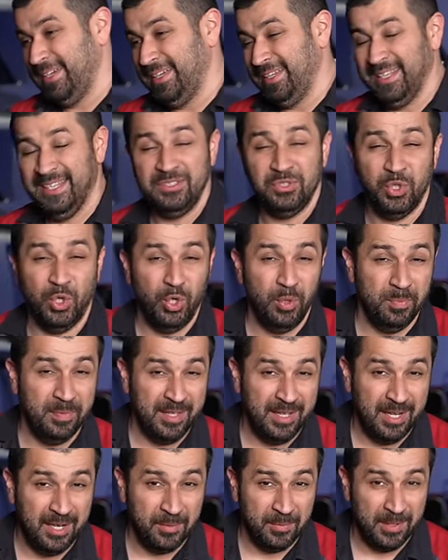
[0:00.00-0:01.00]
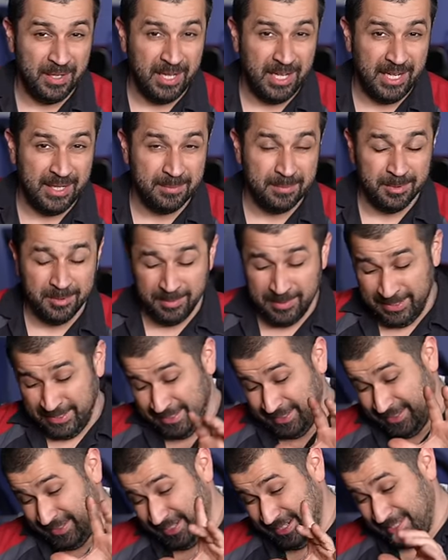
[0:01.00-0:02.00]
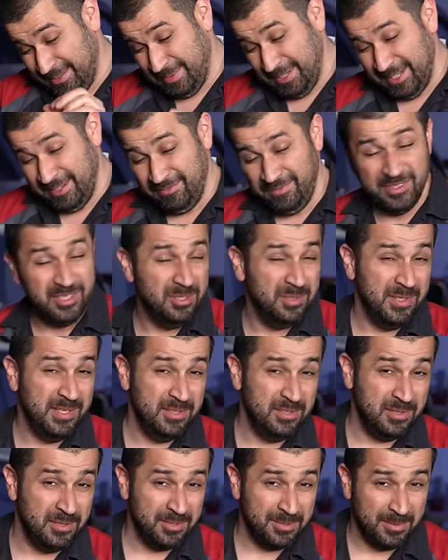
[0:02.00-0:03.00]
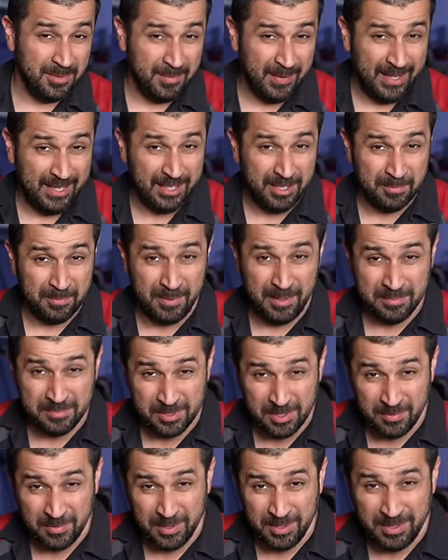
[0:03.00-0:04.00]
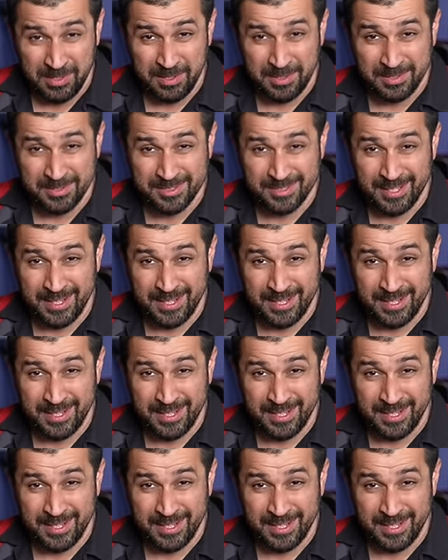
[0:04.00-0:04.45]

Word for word: let's hope they are reliable because there has been a few issues with vacuum pumps over the years